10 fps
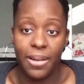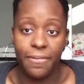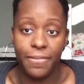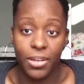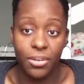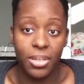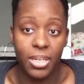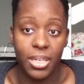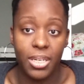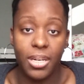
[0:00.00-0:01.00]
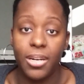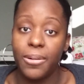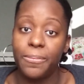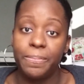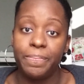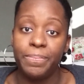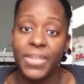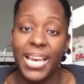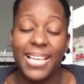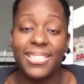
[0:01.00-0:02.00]
I feel good.
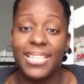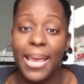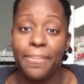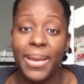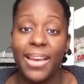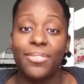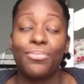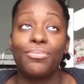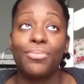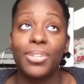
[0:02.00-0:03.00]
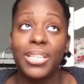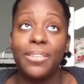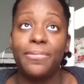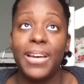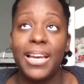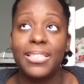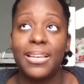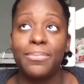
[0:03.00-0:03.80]
I snapped back really fast.